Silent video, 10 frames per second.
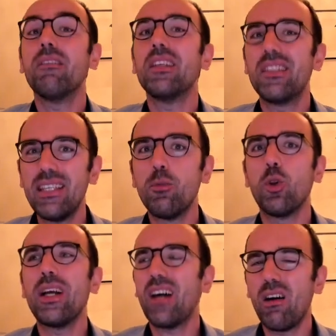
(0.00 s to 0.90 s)
We
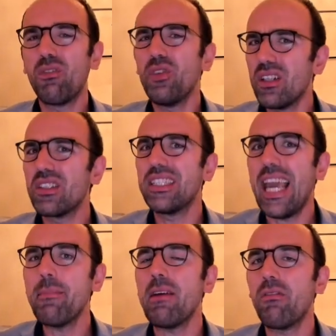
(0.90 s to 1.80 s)
simulate how real
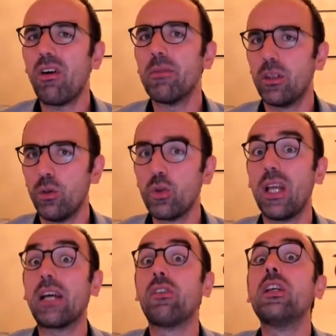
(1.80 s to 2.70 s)
game environment looks
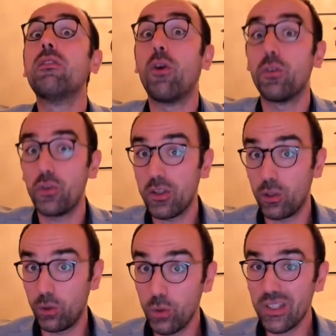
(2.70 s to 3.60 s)
like, real world
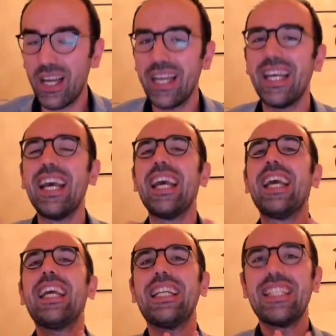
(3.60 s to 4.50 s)
situation looks like
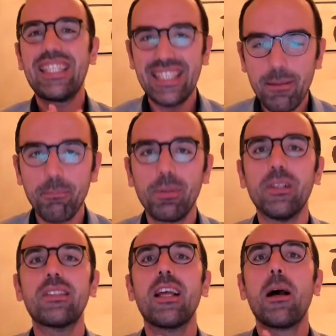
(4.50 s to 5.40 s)
in the
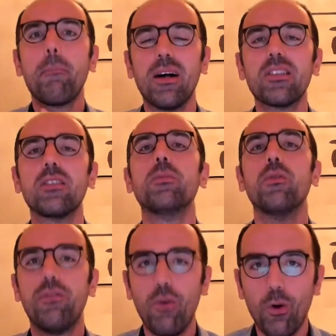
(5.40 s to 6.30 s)
simplest possible
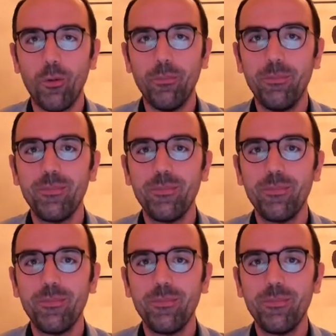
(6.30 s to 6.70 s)
form.